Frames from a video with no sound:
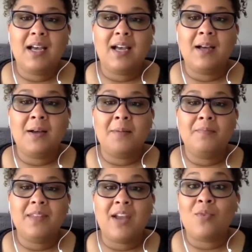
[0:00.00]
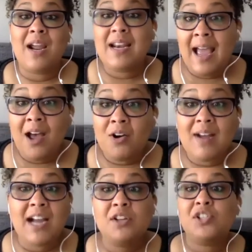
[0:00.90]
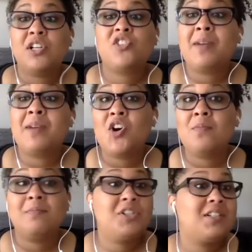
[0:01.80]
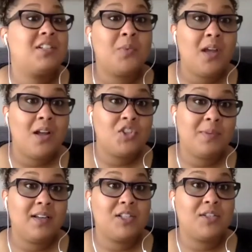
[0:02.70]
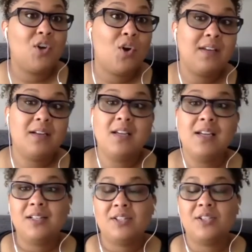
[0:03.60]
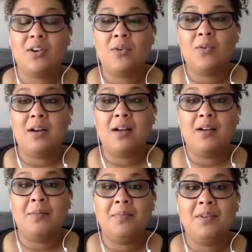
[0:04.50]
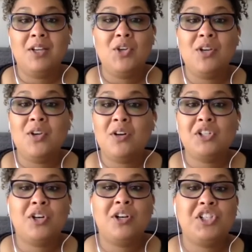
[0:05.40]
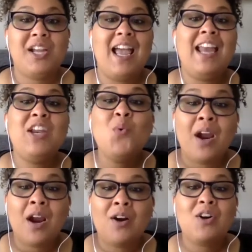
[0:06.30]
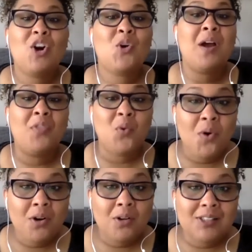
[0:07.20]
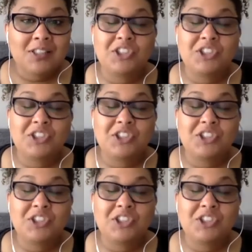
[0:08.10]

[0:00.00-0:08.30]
Um, and right now, I do church from my home, just as we all do because of COVID. So um, you can go to church anywhere around the world.